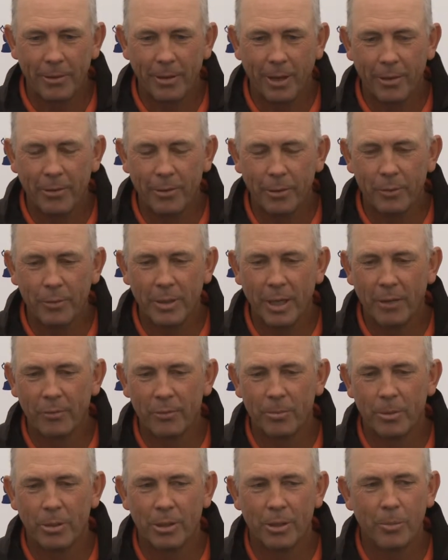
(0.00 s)
I drove down
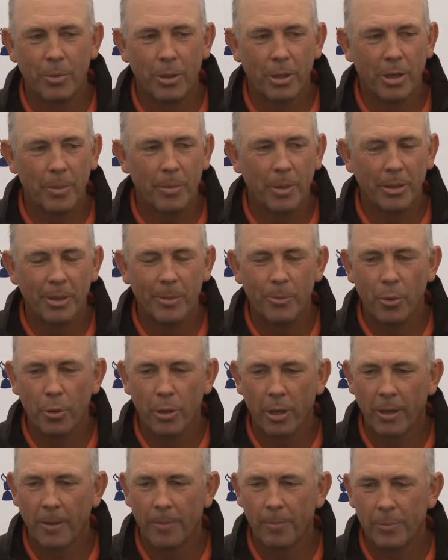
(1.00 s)
from Turnberry Monday
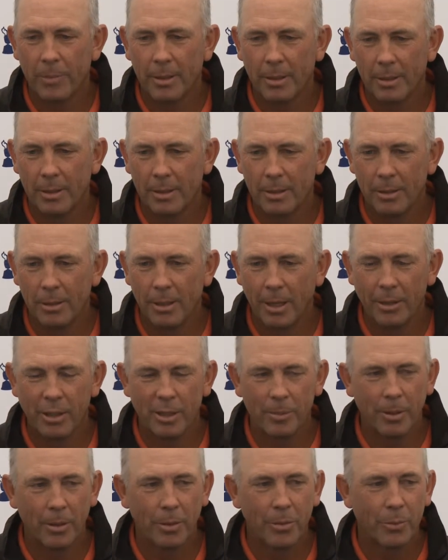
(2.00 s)
morning, got
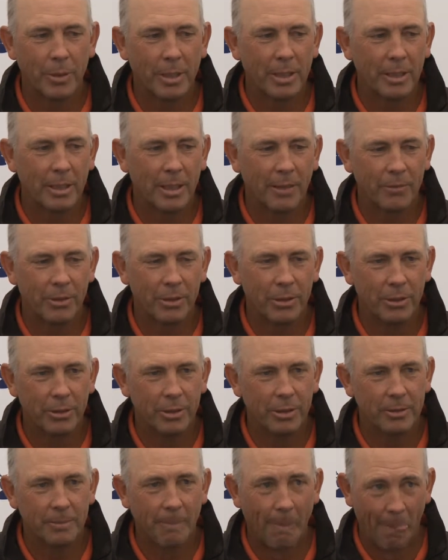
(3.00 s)
here about 3 in the
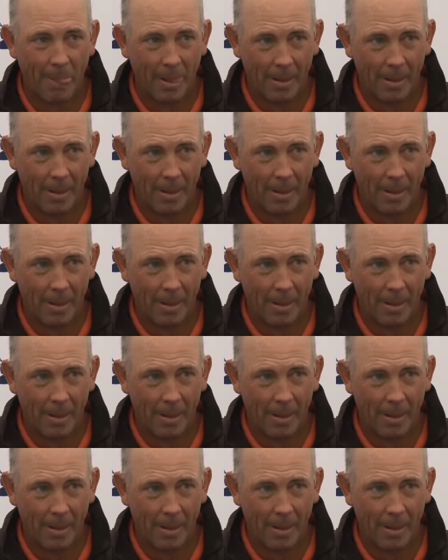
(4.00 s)
afternoon, and